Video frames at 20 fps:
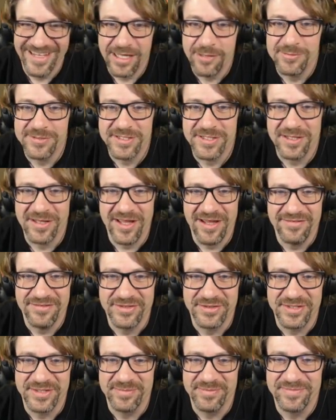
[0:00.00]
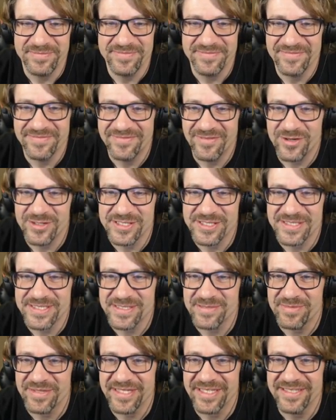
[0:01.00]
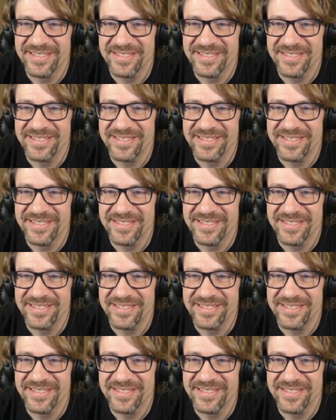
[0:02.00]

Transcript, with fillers: he was on live stream watching somebody